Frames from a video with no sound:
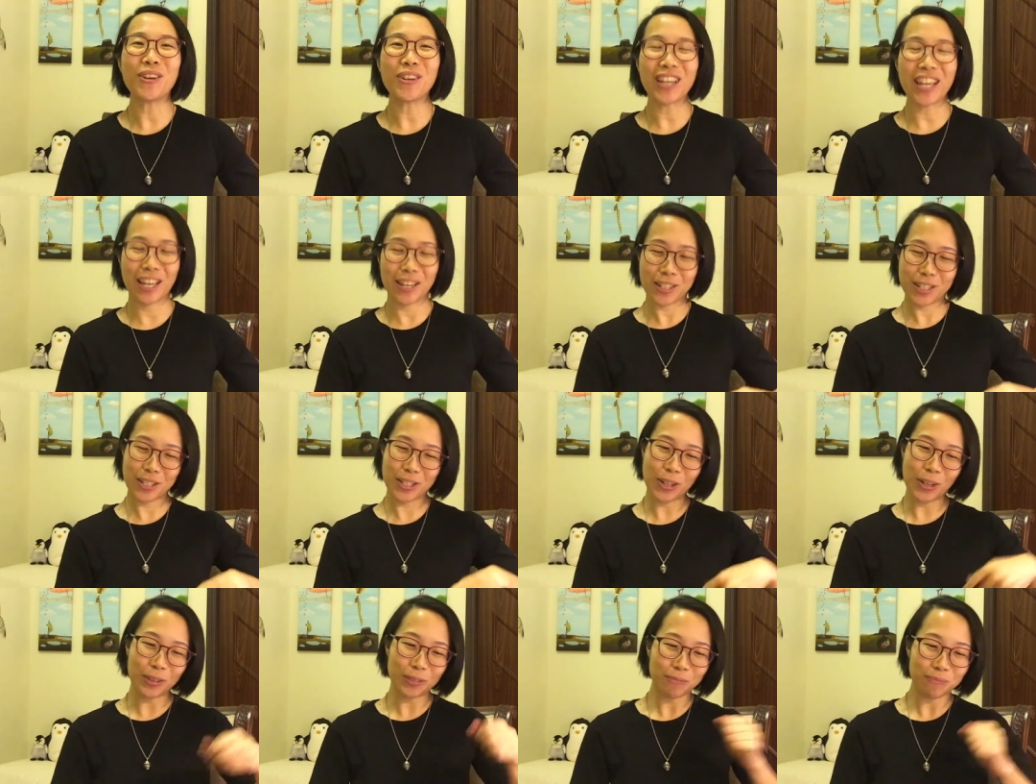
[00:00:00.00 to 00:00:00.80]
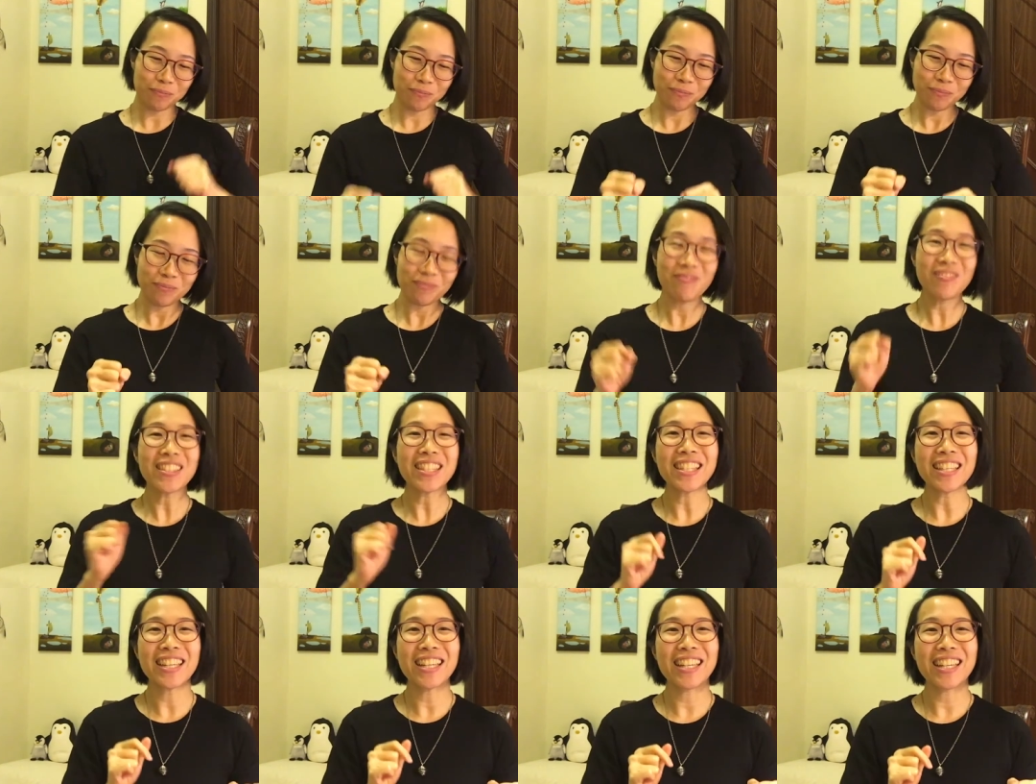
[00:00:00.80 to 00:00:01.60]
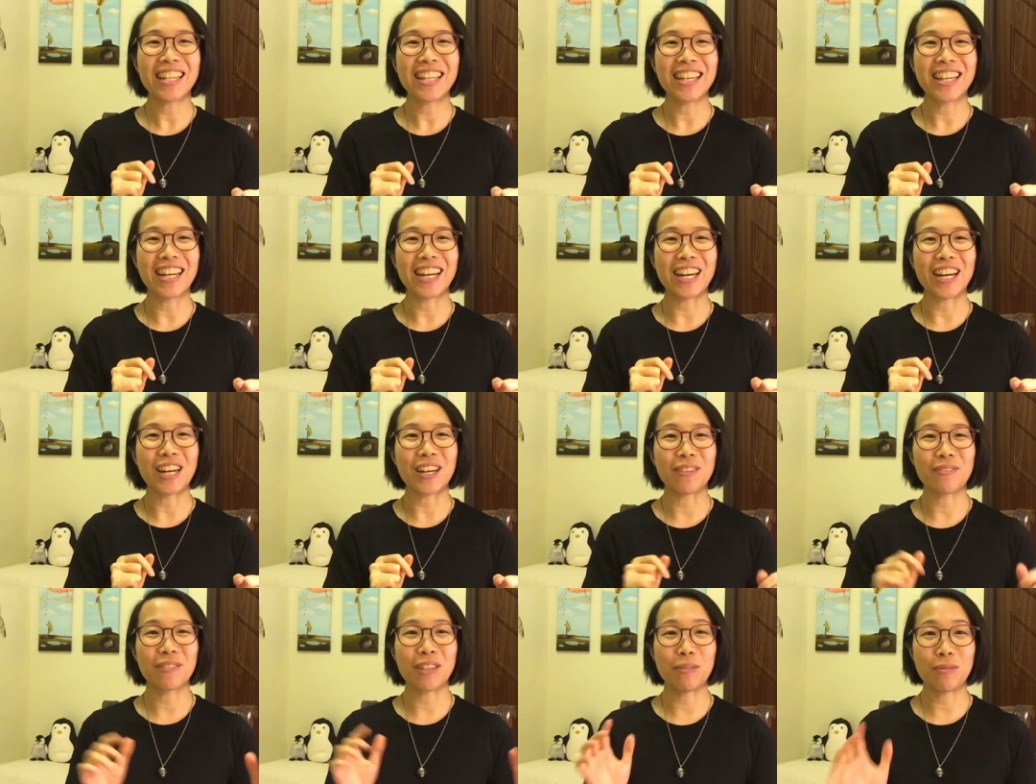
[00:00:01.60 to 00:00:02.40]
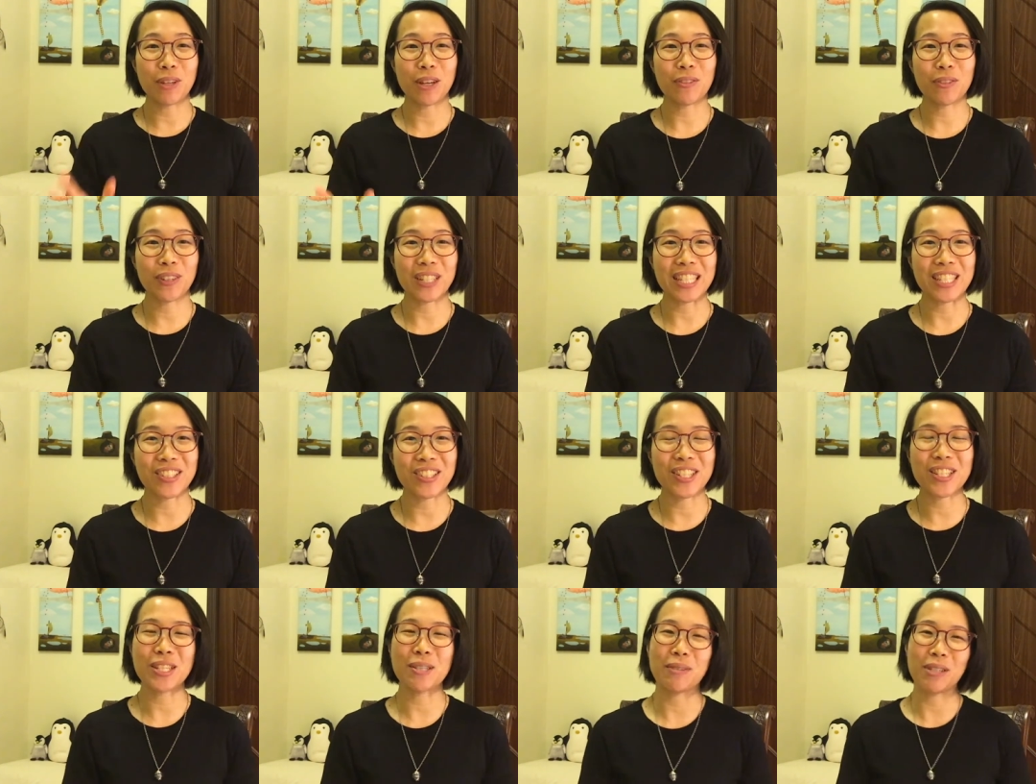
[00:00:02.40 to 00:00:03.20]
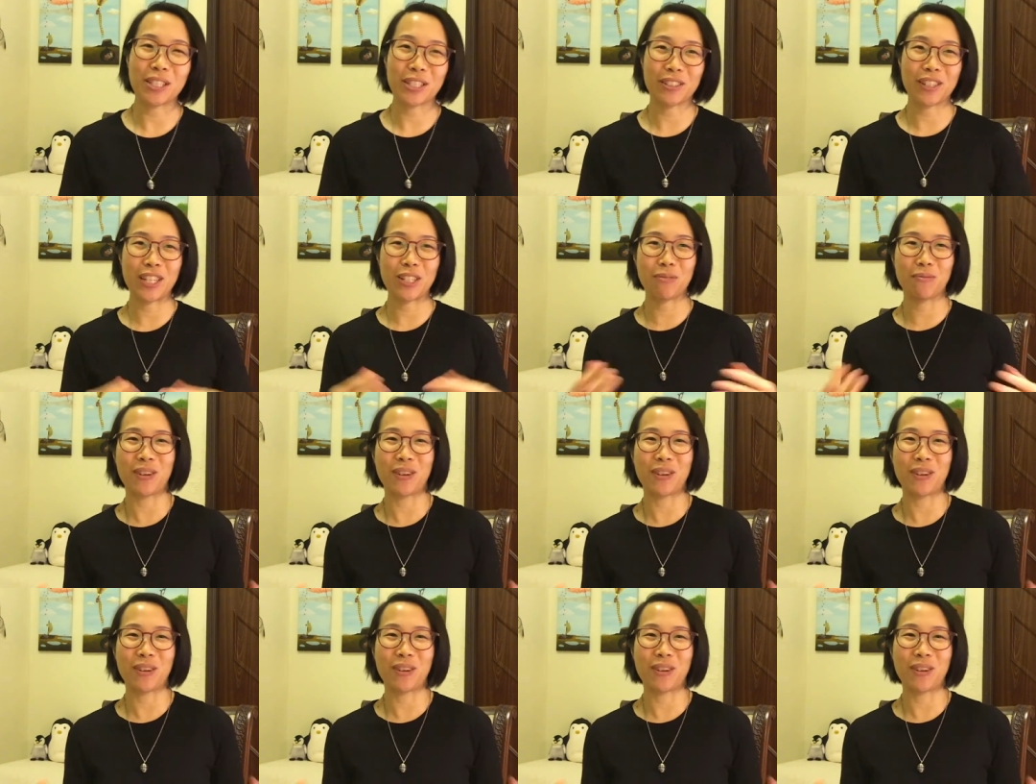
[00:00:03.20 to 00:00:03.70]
okay, so um, if you have questions about the creative